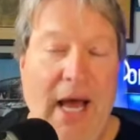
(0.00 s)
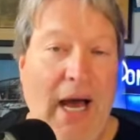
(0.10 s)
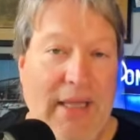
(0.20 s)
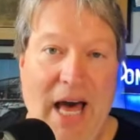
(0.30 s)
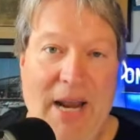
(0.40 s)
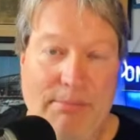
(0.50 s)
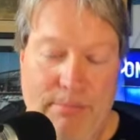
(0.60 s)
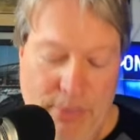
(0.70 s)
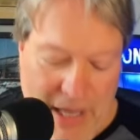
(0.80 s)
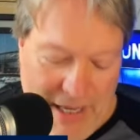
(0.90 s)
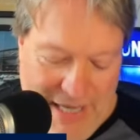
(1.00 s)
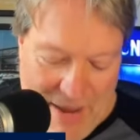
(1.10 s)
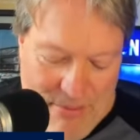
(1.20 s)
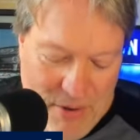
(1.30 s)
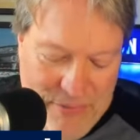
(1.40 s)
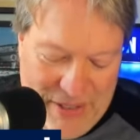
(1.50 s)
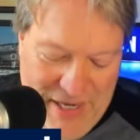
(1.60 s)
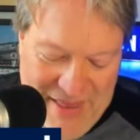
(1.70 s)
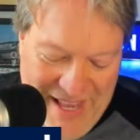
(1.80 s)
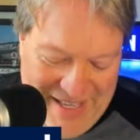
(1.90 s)
A lot of playing time. Murphy
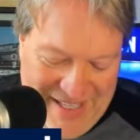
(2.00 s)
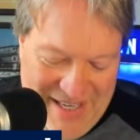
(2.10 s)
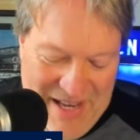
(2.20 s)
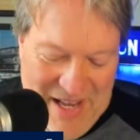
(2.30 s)
said this.